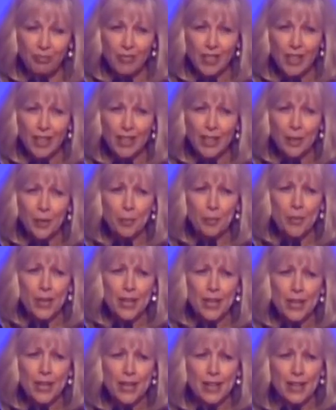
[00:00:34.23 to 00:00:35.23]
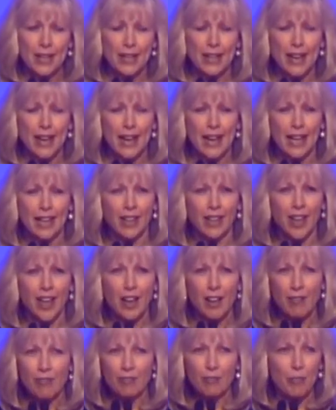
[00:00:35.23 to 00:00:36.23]
Um, I
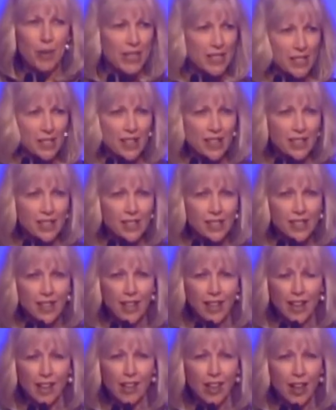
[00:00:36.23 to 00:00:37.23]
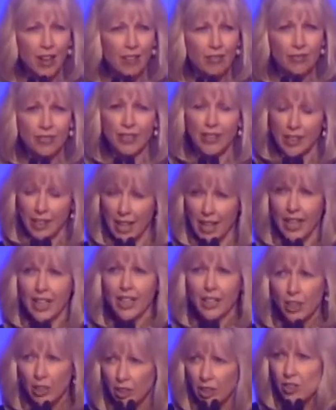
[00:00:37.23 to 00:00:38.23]
love business. I love, like any
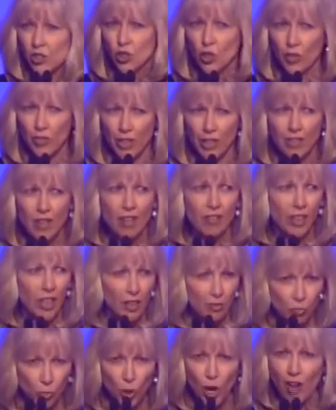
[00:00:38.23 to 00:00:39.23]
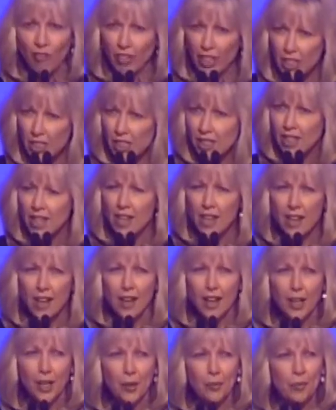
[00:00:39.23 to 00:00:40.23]
good conservative, I love profits.
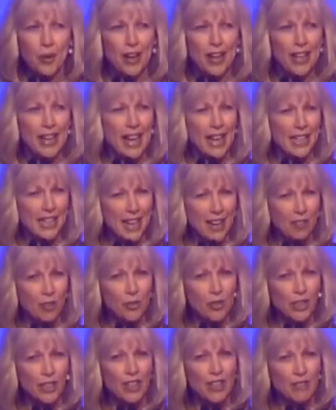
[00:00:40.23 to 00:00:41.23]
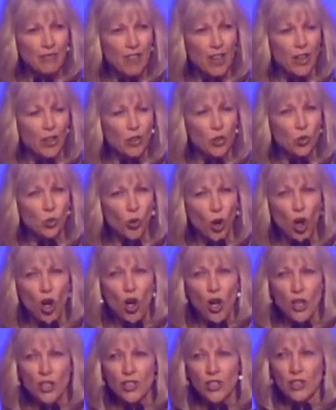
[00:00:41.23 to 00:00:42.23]
Um, and I had never really felt
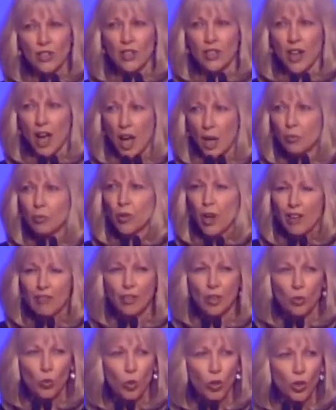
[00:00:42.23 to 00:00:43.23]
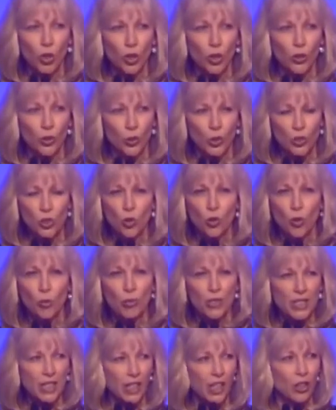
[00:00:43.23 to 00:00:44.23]
drawn to the nonprofit world or to a
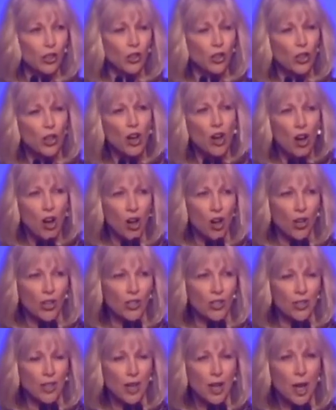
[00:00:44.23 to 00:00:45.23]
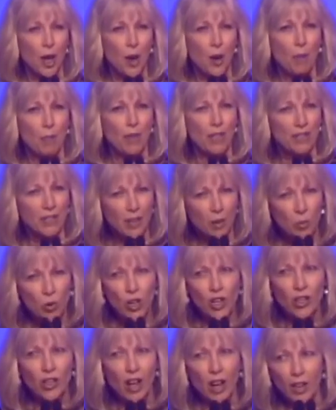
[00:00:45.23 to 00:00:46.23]
particular cause. But somewhere
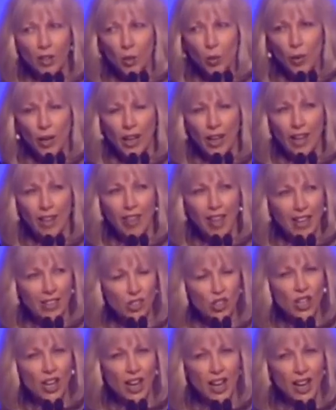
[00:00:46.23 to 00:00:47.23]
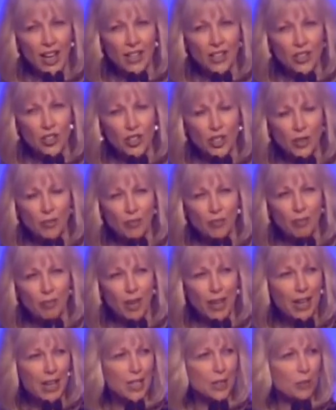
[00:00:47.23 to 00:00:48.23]
along the way, that changed. My
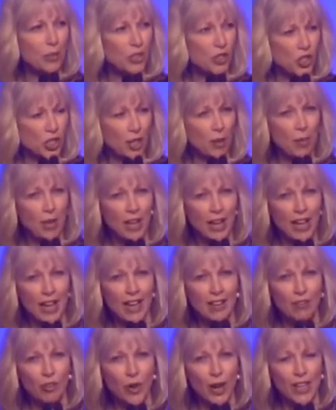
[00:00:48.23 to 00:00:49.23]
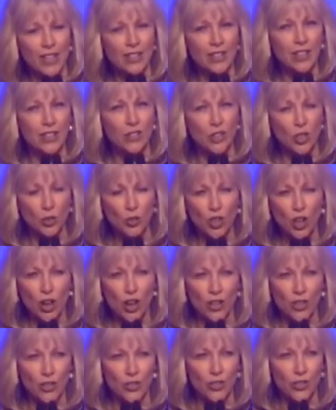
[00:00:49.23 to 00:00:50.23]
husband Jim and I have raised two
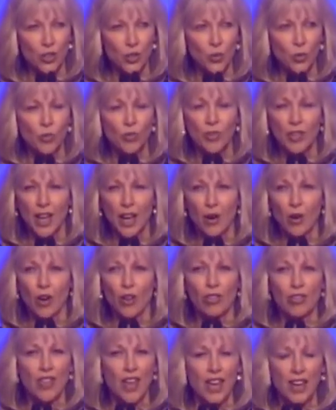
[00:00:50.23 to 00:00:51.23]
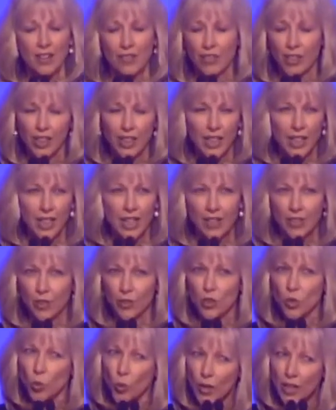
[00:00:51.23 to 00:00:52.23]
daughters who now are thankfully in their
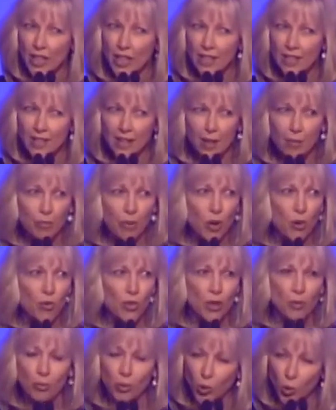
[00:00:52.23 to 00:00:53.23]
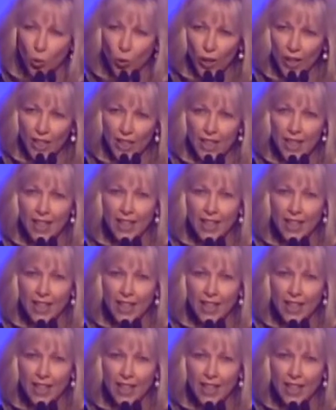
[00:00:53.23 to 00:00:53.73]
20s and both employed.